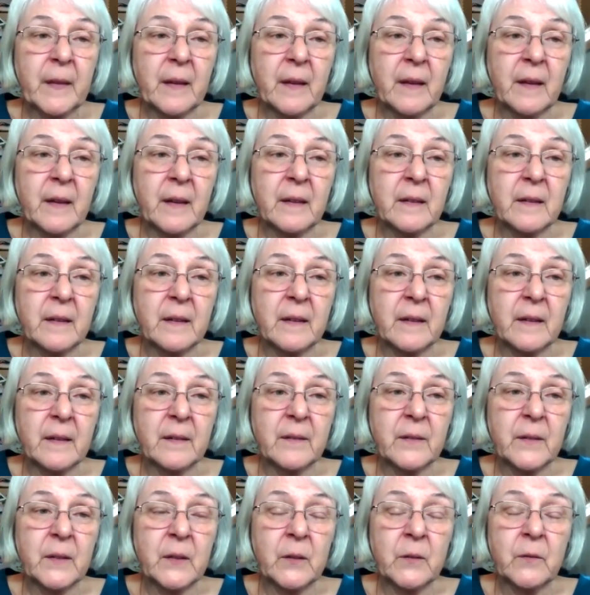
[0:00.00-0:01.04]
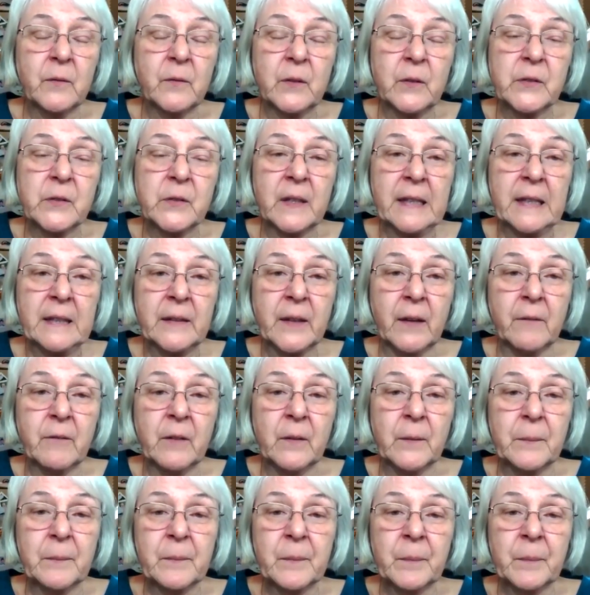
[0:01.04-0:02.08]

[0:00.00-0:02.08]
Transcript: at the university level.